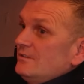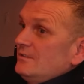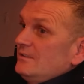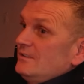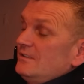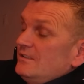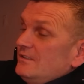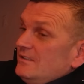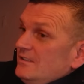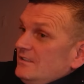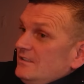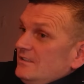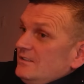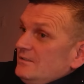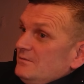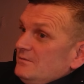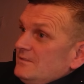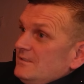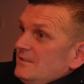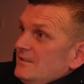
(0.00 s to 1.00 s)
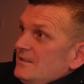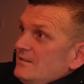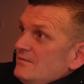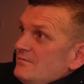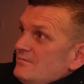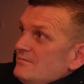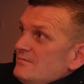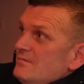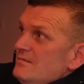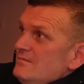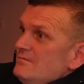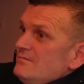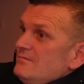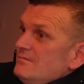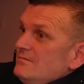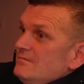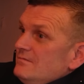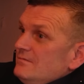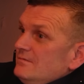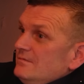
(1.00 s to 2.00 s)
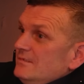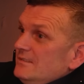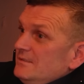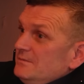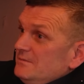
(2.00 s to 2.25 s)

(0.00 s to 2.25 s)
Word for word: And uh, I was like, whoa Mm-hmm.